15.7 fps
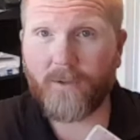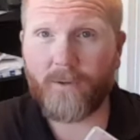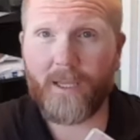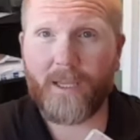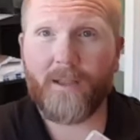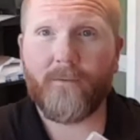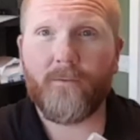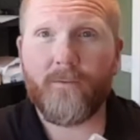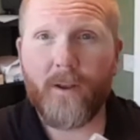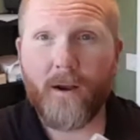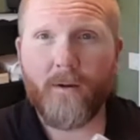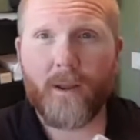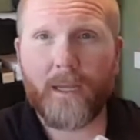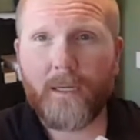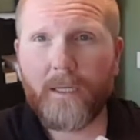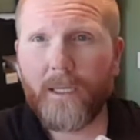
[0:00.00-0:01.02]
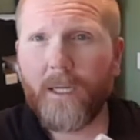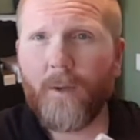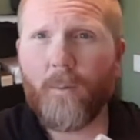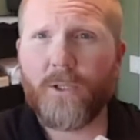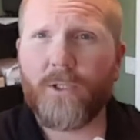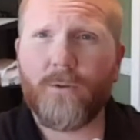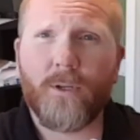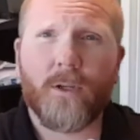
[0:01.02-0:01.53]
So they can vary,
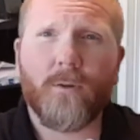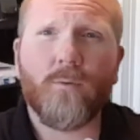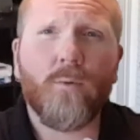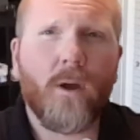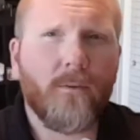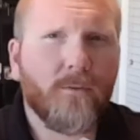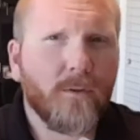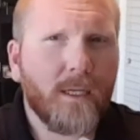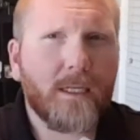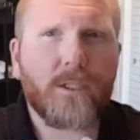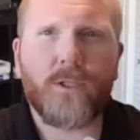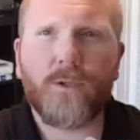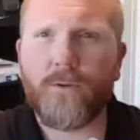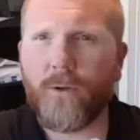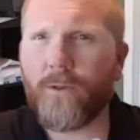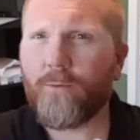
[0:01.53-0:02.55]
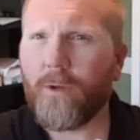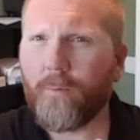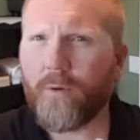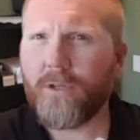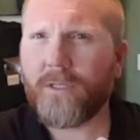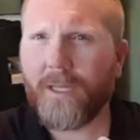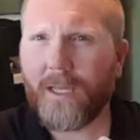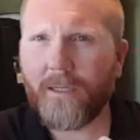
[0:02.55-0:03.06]
but you're looking roughly 2 to
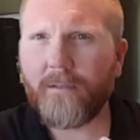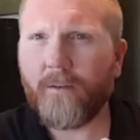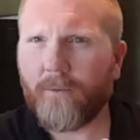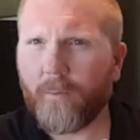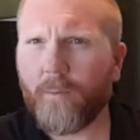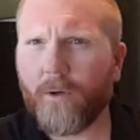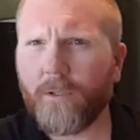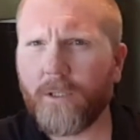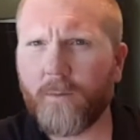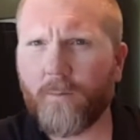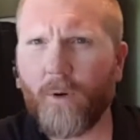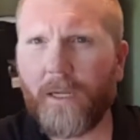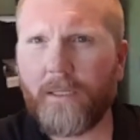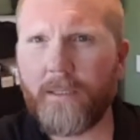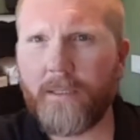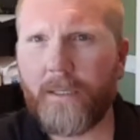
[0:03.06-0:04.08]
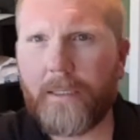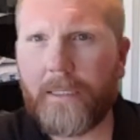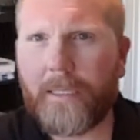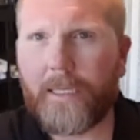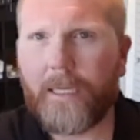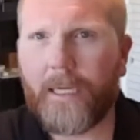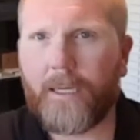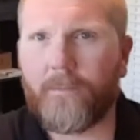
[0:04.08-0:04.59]
3% of the purchase price.
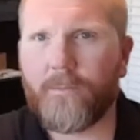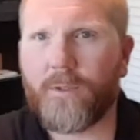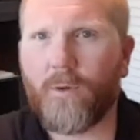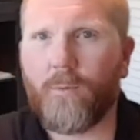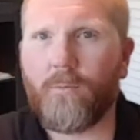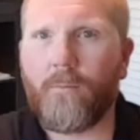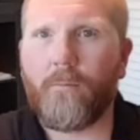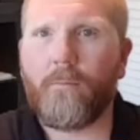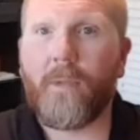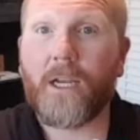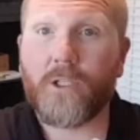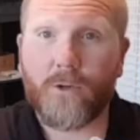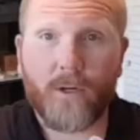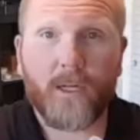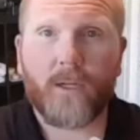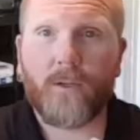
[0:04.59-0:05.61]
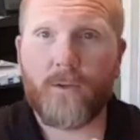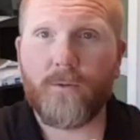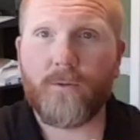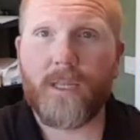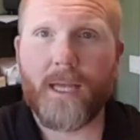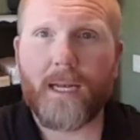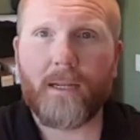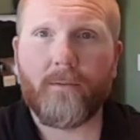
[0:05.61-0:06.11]
So make sure to include
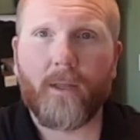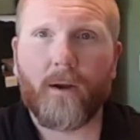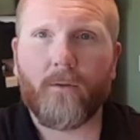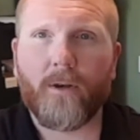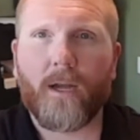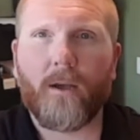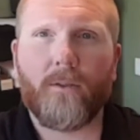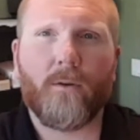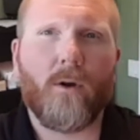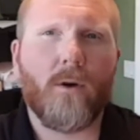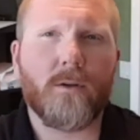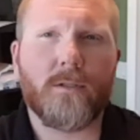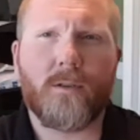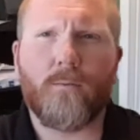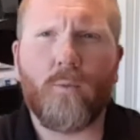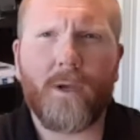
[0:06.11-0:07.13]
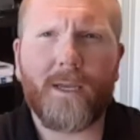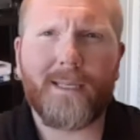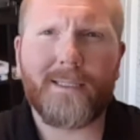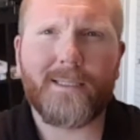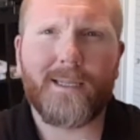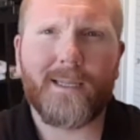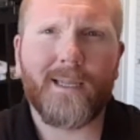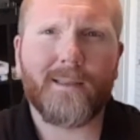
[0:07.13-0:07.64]
that in there. Now there are some ways
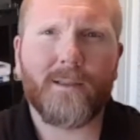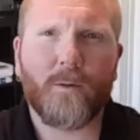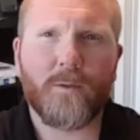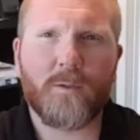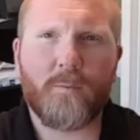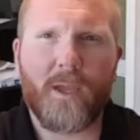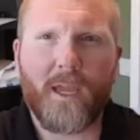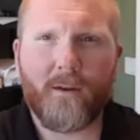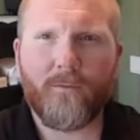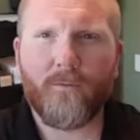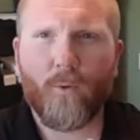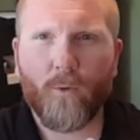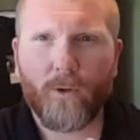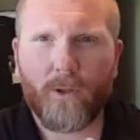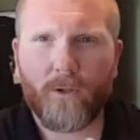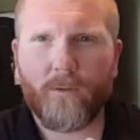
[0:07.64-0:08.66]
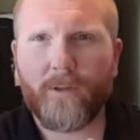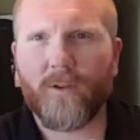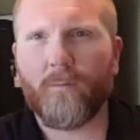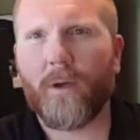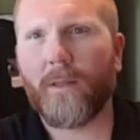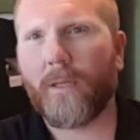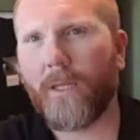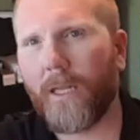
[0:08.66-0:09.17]
to get those paid for you, either
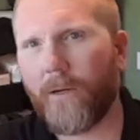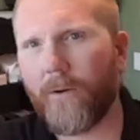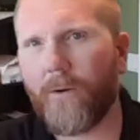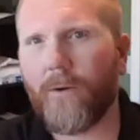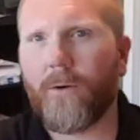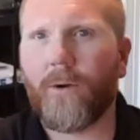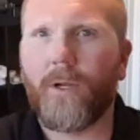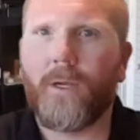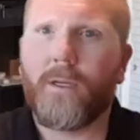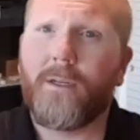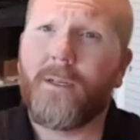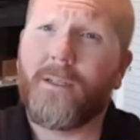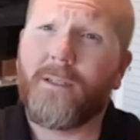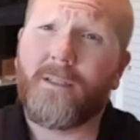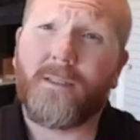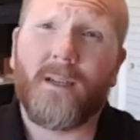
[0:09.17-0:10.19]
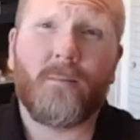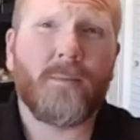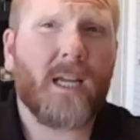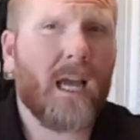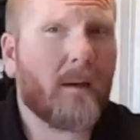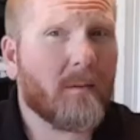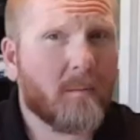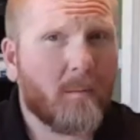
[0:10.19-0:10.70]
by the lender,
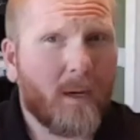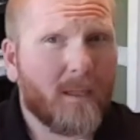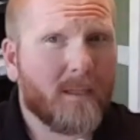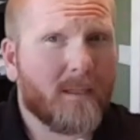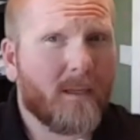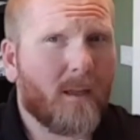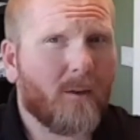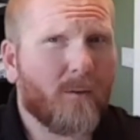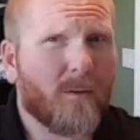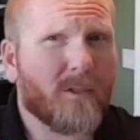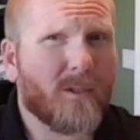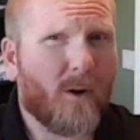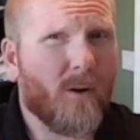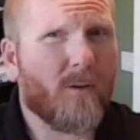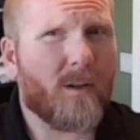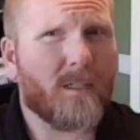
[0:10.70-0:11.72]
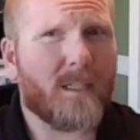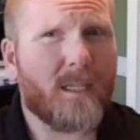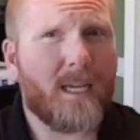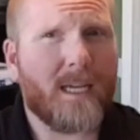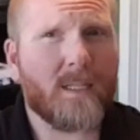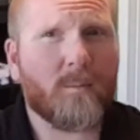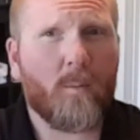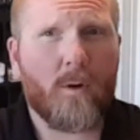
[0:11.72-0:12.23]
sometimes by the seller. It's hard in
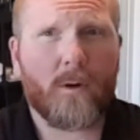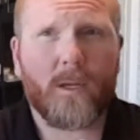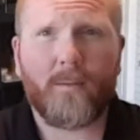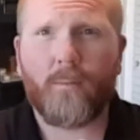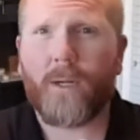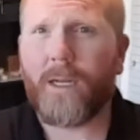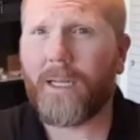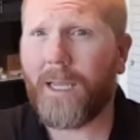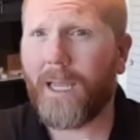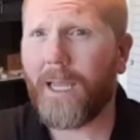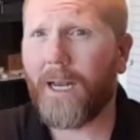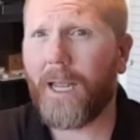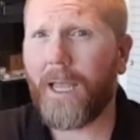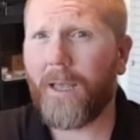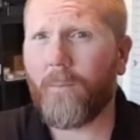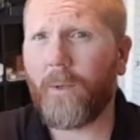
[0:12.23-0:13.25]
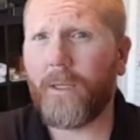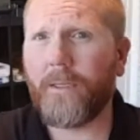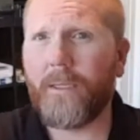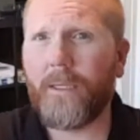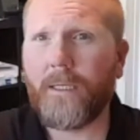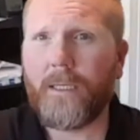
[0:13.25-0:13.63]
today's market, but it can happen.